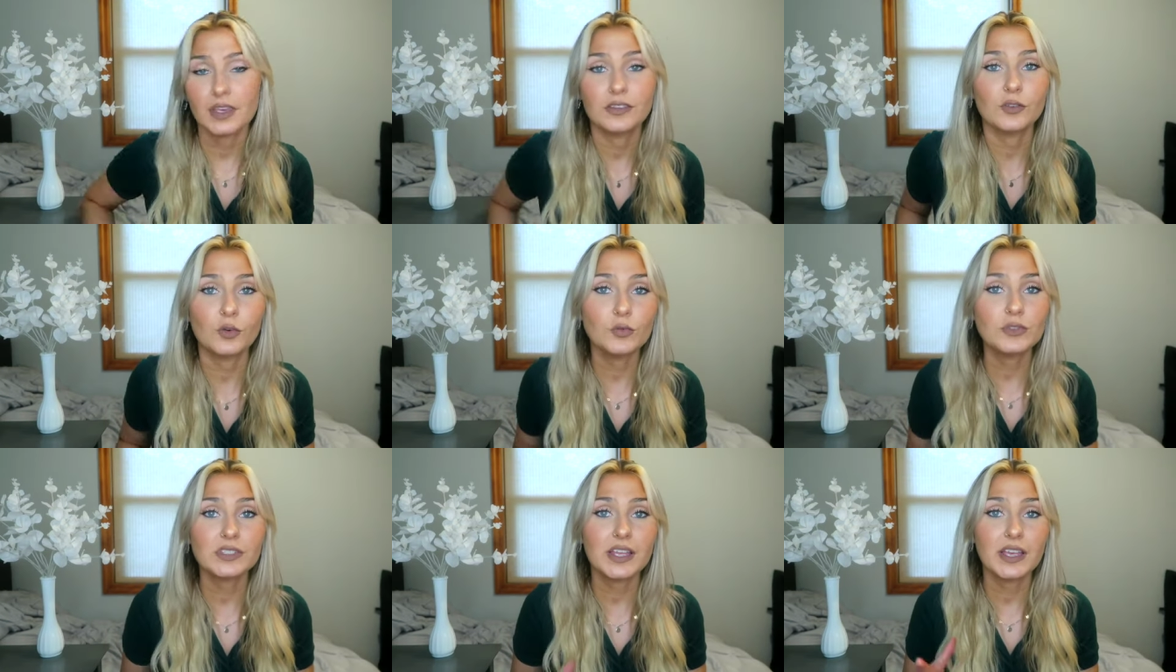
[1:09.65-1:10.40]
It's
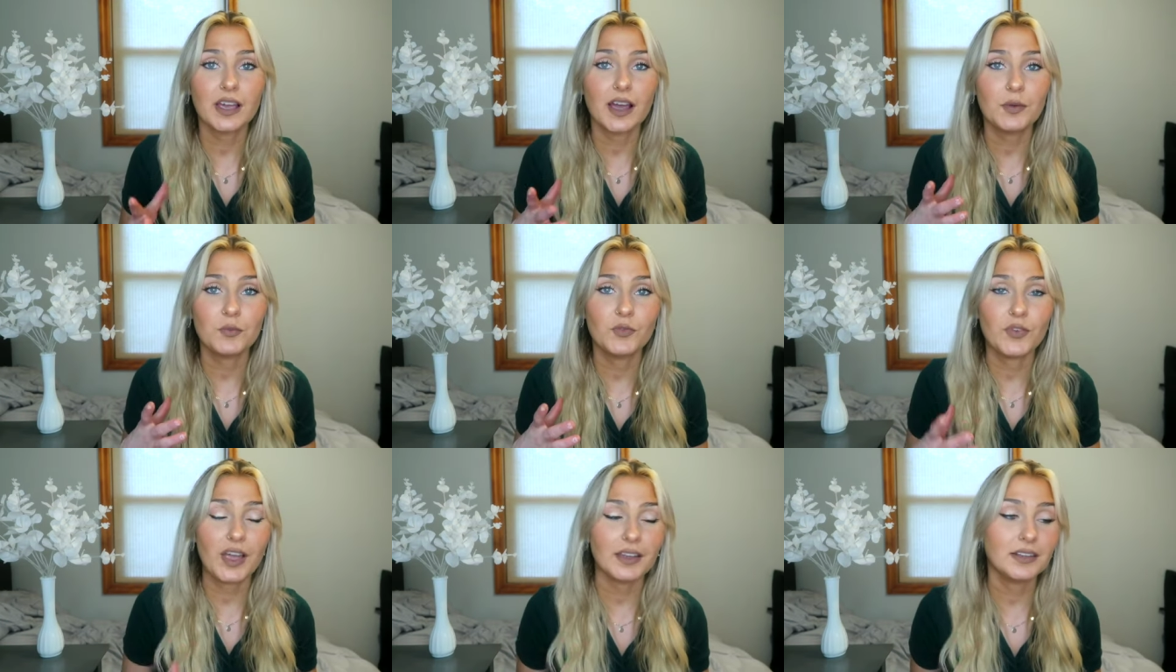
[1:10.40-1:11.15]
almost like I'm
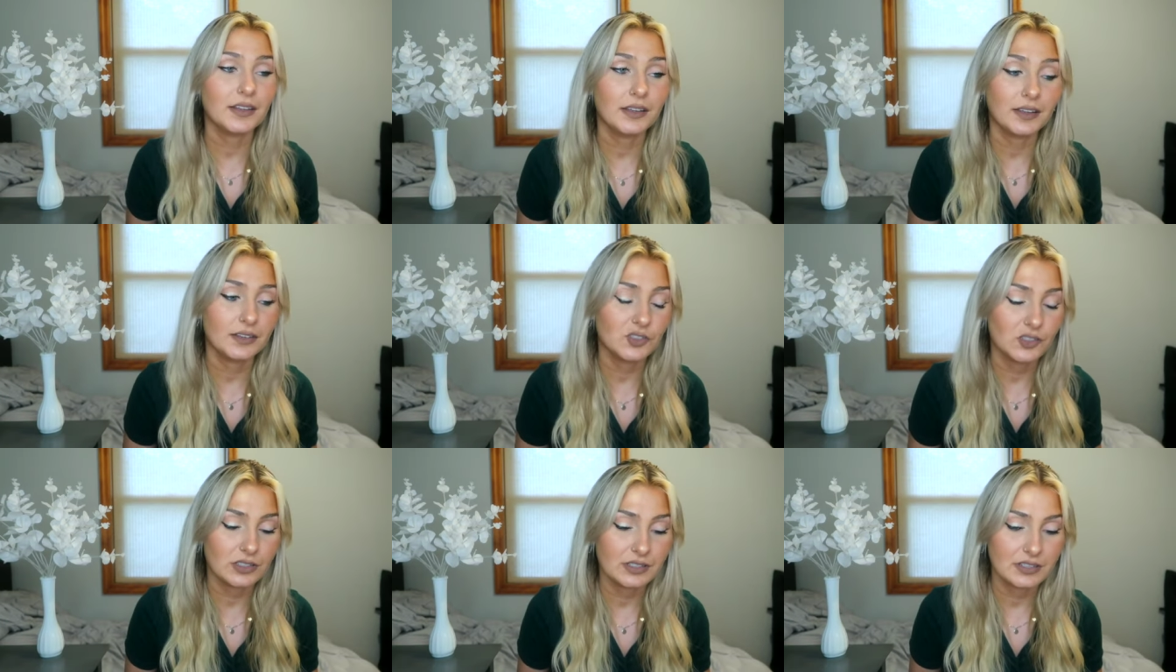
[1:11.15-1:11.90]
finding
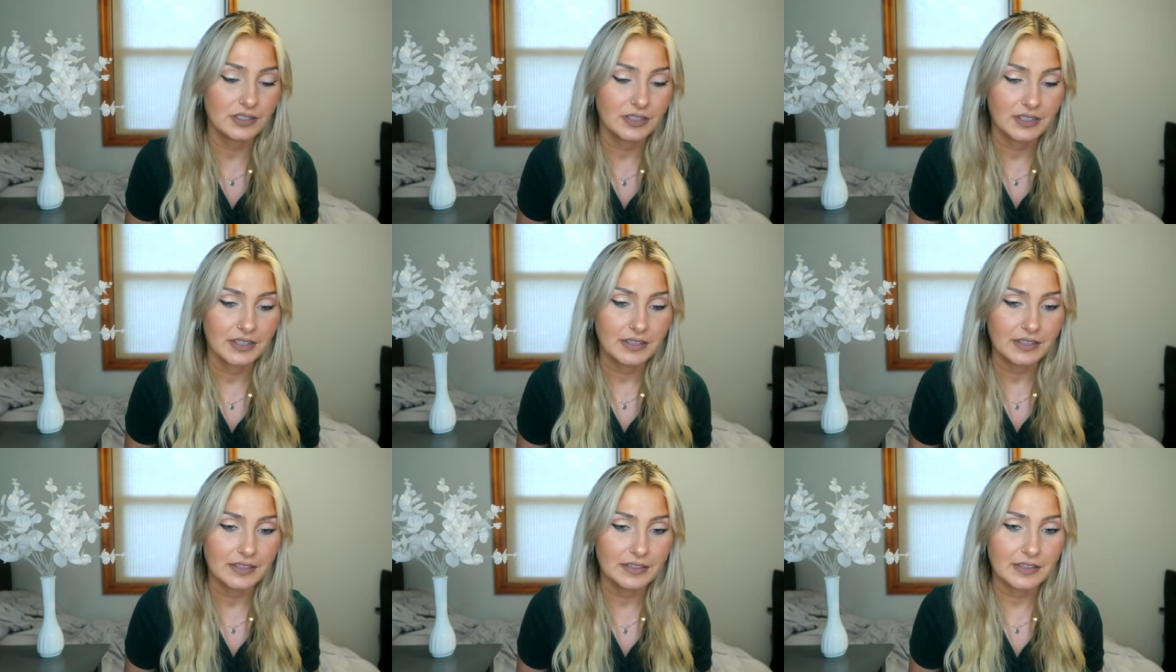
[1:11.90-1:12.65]
just
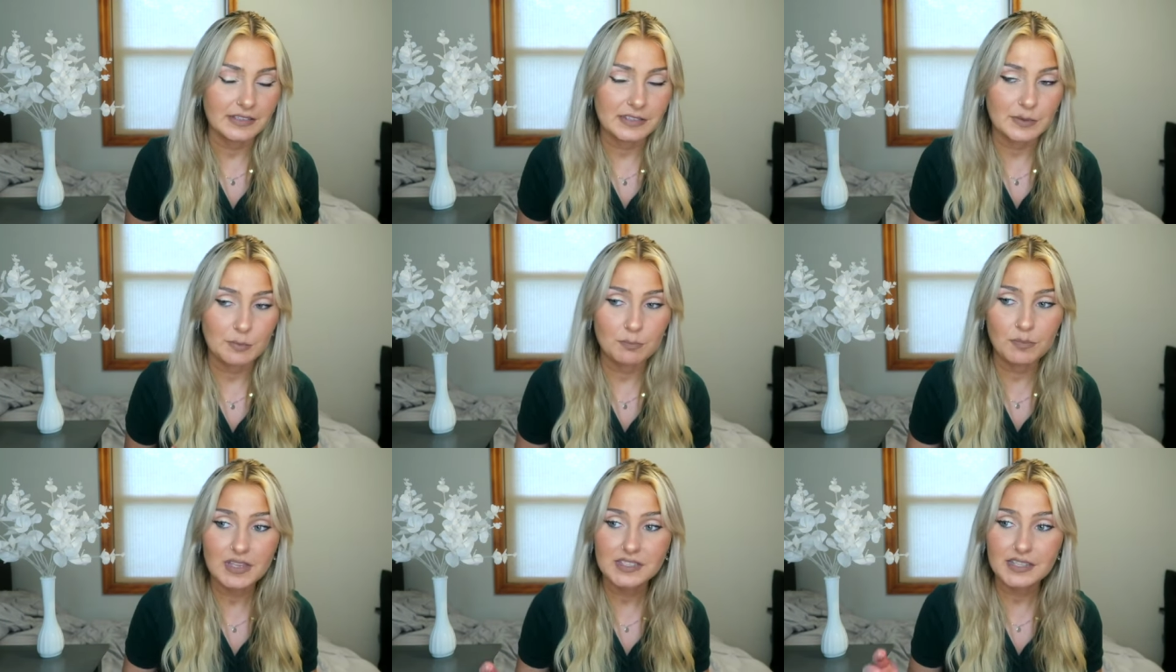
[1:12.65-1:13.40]
this
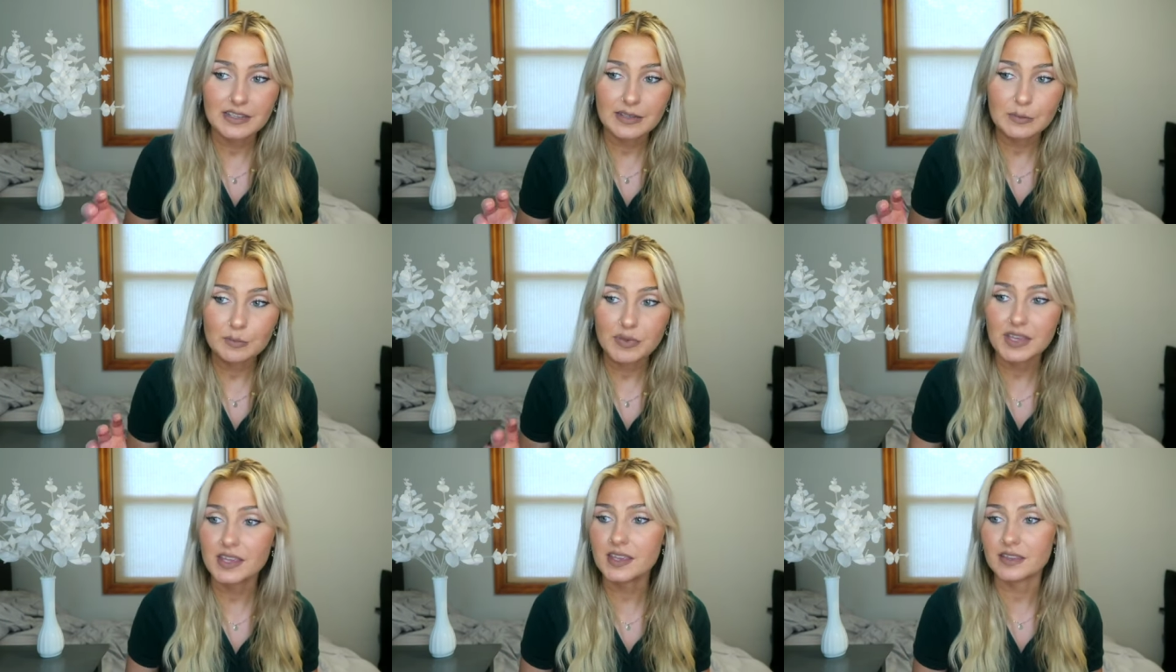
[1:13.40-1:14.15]
missing
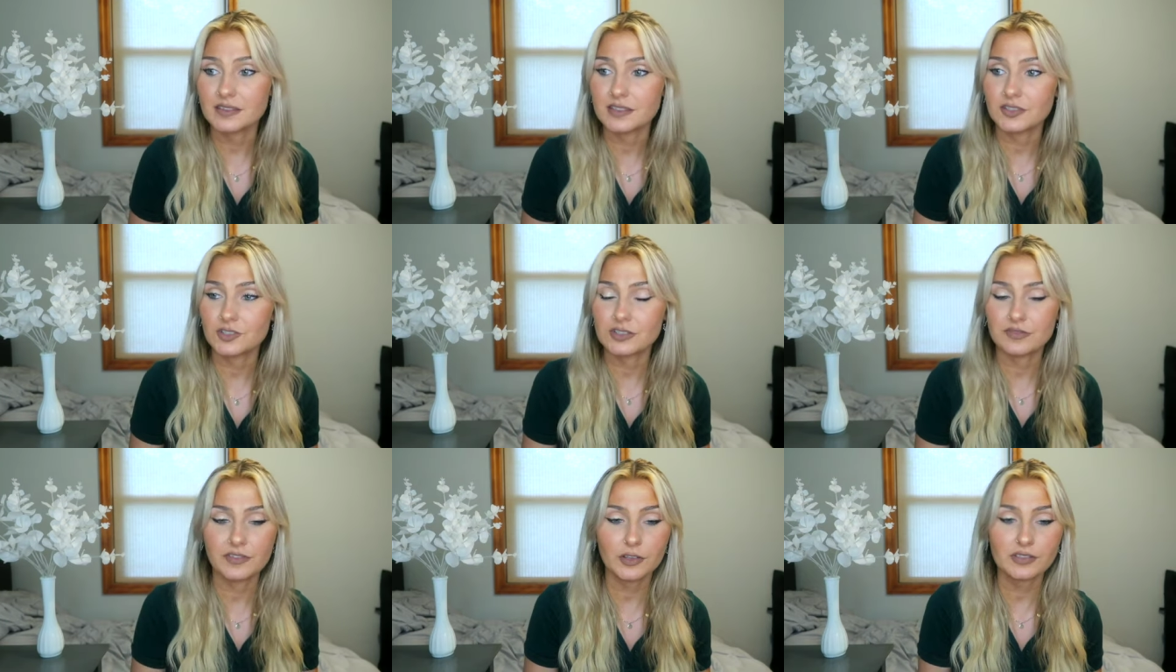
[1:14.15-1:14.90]
piece. It
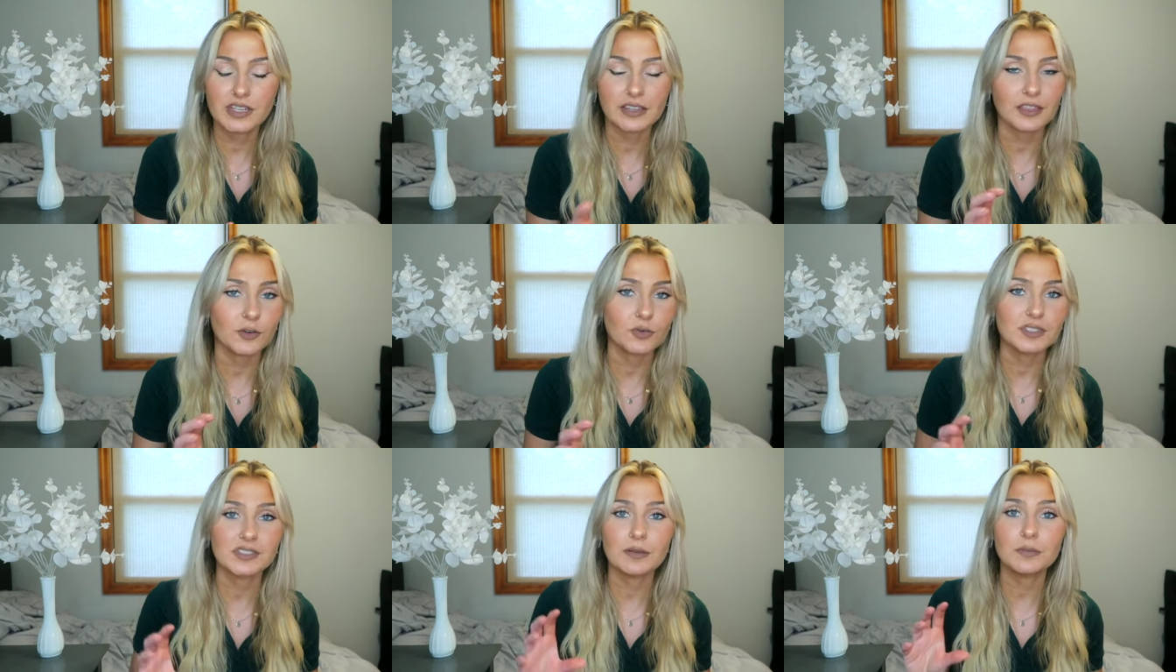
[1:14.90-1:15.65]
just feels like there
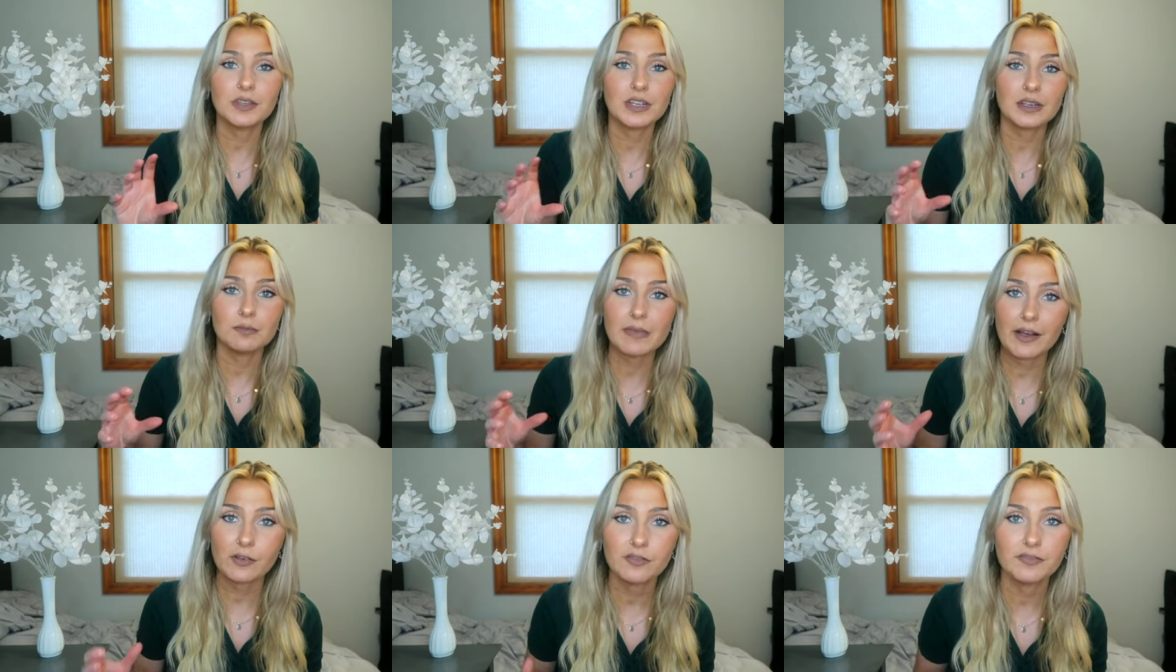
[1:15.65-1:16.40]
was something
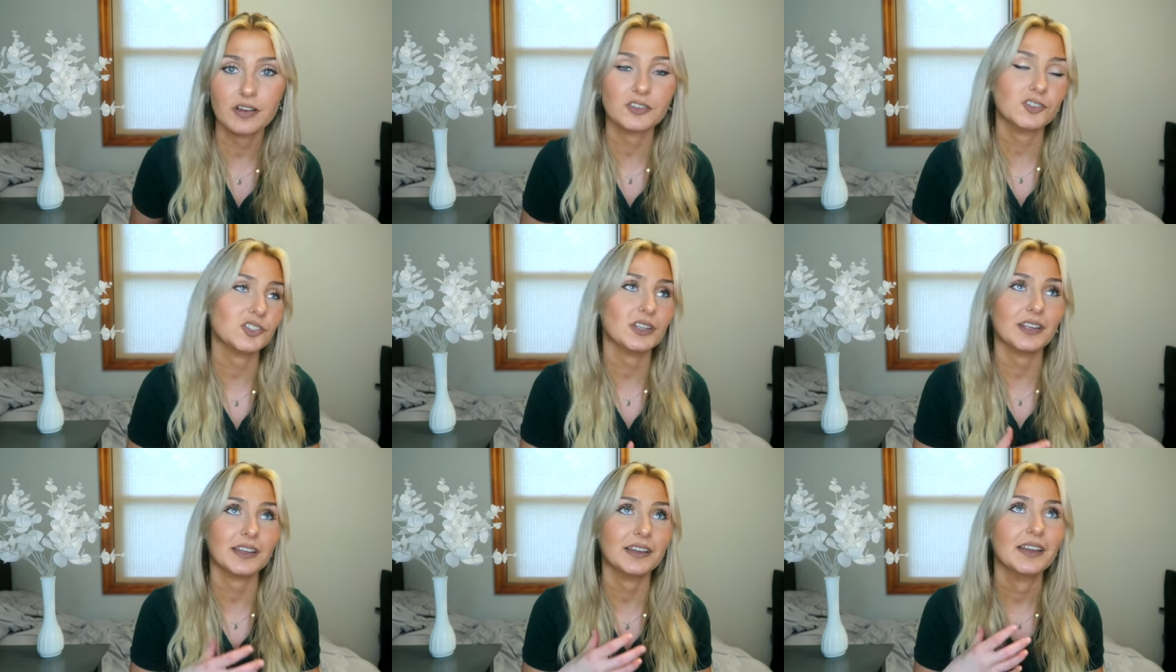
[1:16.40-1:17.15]

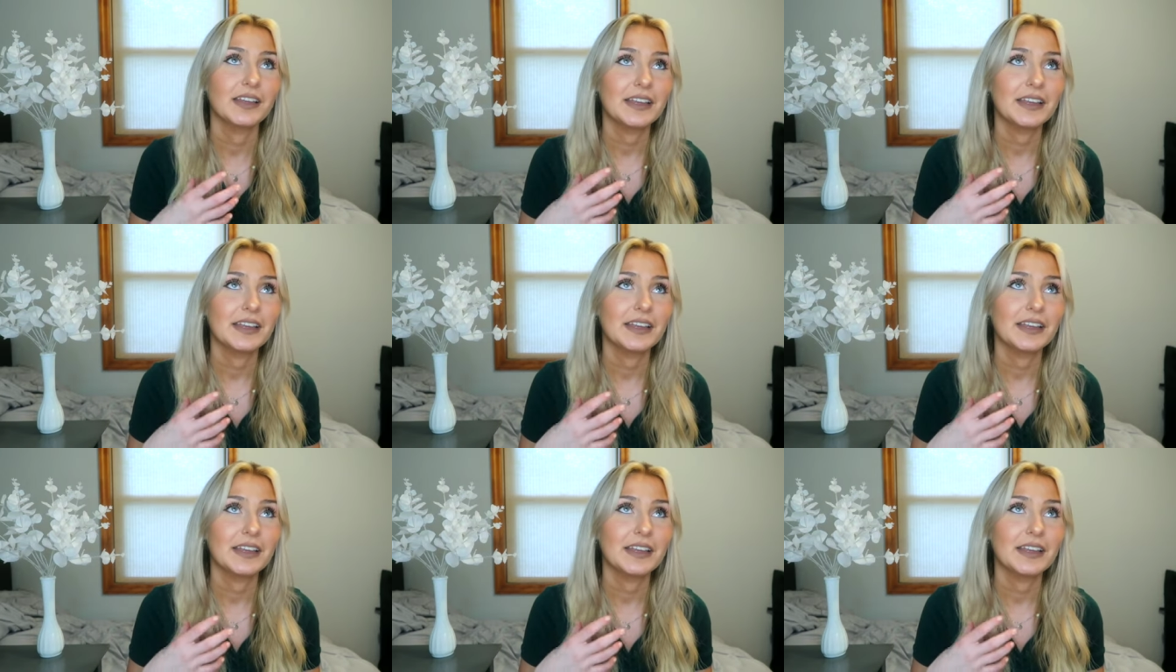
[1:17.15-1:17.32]
malfunctioning